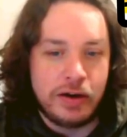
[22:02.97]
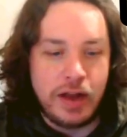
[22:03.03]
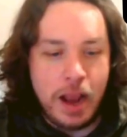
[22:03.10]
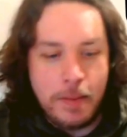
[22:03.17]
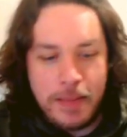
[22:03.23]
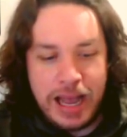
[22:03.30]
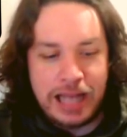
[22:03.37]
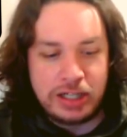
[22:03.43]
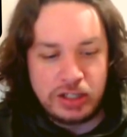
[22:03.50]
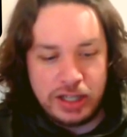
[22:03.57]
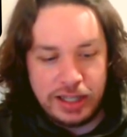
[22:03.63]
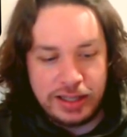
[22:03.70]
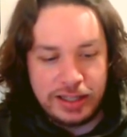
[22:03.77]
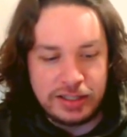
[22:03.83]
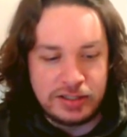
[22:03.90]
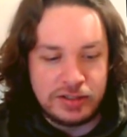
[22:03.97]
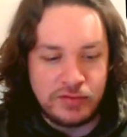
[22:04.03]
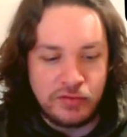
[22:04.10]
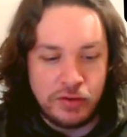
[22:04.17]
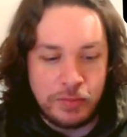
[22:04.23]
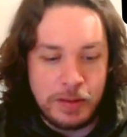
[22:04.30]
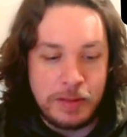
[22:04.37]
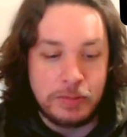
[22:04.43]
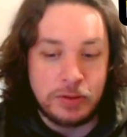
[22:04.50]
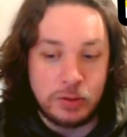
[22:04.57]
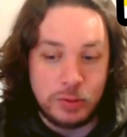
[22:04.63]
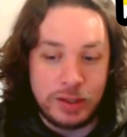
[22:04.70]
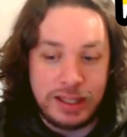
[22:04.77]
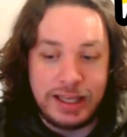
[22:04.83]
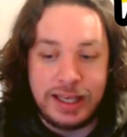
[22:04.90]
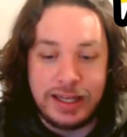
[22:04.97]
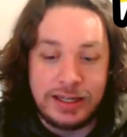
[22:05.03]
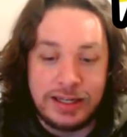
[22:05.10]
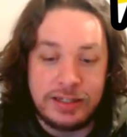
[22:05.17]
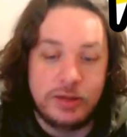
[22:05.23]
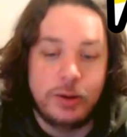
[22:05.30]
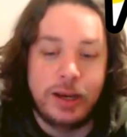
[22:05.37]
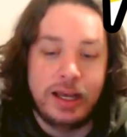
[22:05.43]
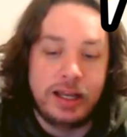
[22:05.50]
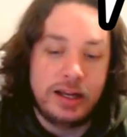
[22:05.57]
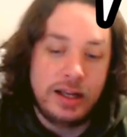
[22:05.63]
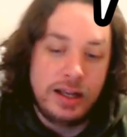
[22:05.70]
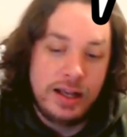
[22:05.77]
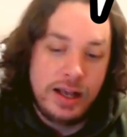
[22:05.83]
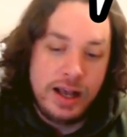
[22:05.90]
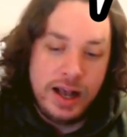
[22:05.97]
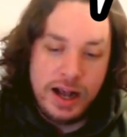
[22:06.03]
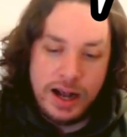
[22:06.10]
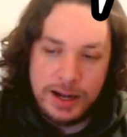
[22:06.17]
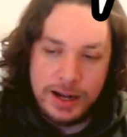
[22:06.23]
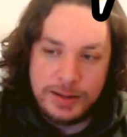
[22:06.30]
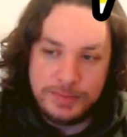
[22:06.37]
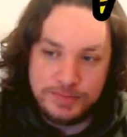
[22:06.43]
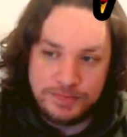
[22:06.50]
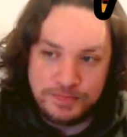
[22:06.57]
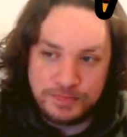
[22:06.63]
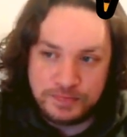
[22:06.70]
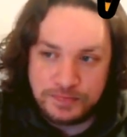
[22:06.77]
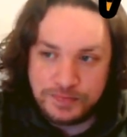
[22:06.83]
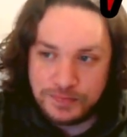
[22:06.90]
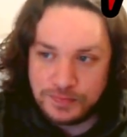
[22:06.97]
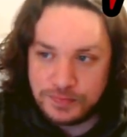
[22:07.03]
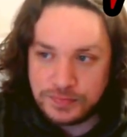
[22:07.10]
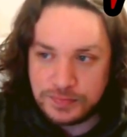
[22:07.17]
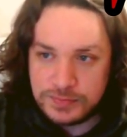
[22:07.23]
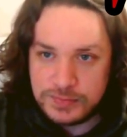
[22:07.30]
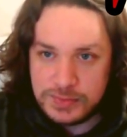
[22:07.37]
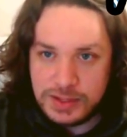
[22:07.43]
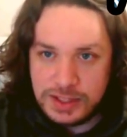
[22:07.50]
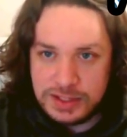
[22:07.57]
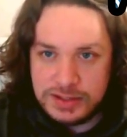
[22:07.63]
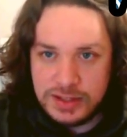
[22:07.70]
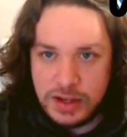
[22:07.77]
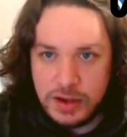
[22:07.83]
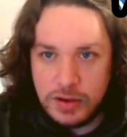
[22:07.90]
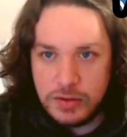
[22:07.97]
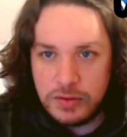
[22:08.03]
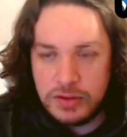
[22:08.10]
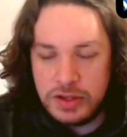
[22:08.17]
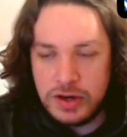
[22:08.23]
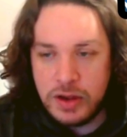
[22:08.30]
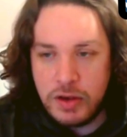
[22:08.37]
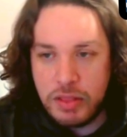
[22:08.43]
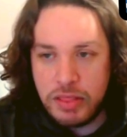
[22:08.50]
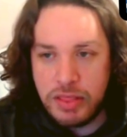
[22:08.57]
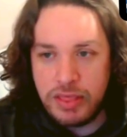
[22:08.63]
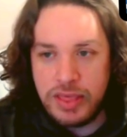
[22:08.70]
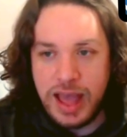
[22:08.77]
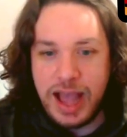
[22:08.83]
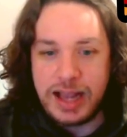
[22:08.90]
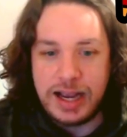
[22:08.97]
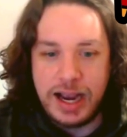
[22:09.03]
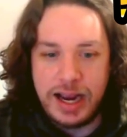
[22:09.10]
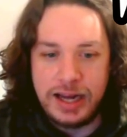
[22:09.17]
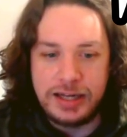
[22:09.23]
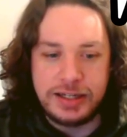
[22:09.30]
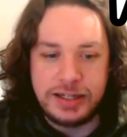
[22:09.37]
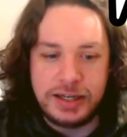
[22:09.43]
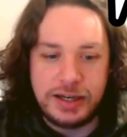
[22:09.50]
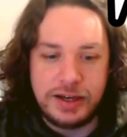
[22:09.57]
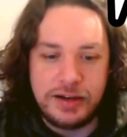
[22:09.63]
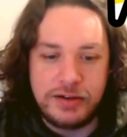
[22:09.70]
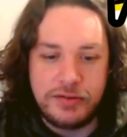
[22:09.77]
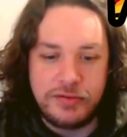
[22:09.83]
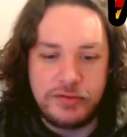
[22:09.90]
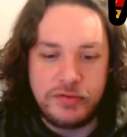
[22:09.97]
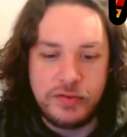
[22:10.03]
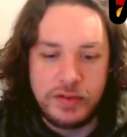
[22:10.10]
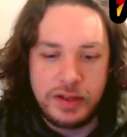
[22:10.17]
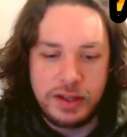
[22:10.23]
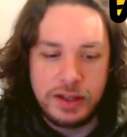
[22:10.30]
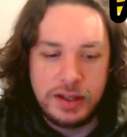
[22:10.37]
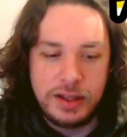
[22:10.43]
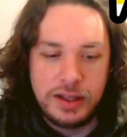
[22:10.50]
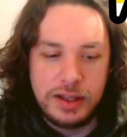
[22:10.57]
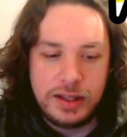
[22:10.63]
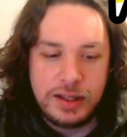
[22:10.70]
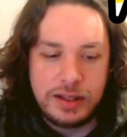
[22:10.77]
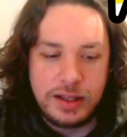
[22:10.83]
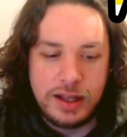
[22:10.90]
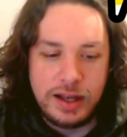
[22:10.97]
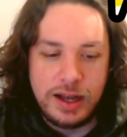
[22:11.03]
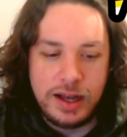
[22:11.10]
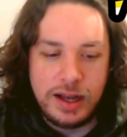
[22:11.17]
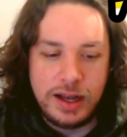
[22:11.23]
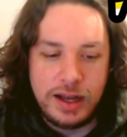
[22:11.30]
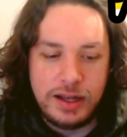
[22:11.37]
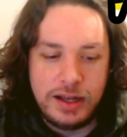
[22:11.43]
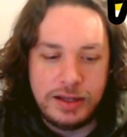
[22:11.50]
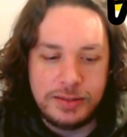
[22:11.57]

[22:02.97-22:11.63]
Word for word: a match like this for people to really get into it. Um, so you know that kind of uh,